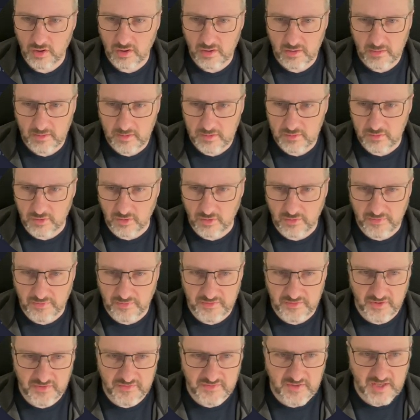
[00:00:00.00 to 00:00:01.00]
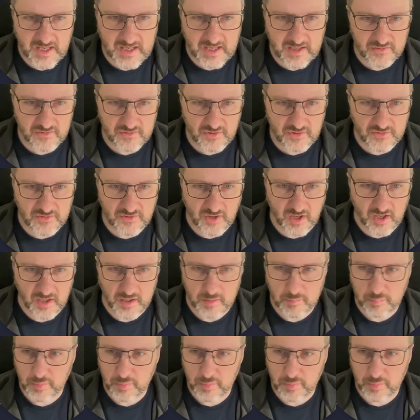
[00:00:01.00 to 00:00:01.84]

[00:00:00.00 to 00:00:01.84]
look, the detector type